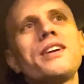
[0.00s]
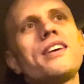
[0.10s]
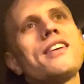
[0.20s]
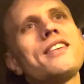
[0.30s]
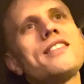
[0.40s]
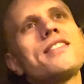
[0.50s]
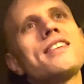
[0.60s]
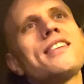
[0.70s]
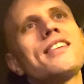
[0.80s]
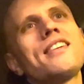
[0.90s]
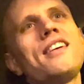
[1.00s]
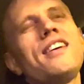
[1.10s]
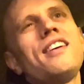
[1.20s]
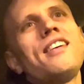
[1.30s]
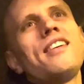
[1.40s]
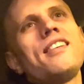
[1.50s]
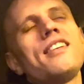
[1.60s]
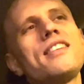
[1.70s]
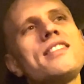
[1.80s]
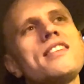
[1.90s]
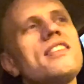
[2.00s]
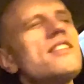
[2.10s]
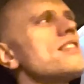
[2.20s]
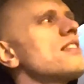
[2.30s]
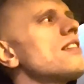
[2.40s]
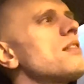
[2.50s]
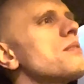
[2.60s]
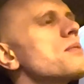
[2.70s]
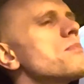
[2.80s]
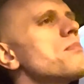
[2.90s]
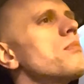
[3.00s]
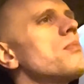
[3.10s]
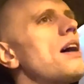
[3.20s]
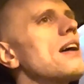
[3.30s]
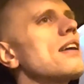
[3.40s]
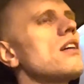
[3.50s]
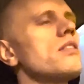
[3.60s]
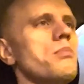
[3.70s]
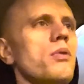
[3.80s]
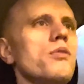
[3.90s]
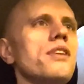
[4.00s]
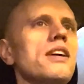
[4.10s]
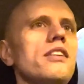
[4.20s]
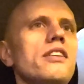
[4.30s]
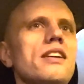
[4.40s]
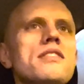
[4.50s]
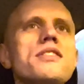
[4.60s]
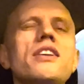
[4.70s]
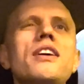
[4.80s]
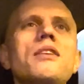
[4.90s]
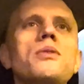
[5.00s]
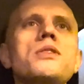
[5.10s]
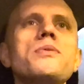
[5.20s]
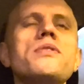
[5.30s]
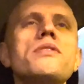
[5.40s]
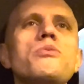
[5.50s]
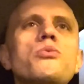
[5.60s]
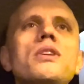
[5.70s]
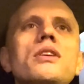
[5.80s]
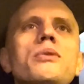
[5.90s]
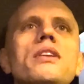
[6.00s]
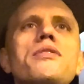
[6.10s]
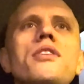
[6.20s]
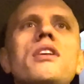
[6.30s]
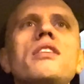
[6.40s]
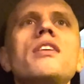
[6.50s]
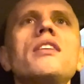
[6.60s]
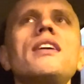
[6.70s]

And I did some hacking on the profiler yesterday, which was really, really fun.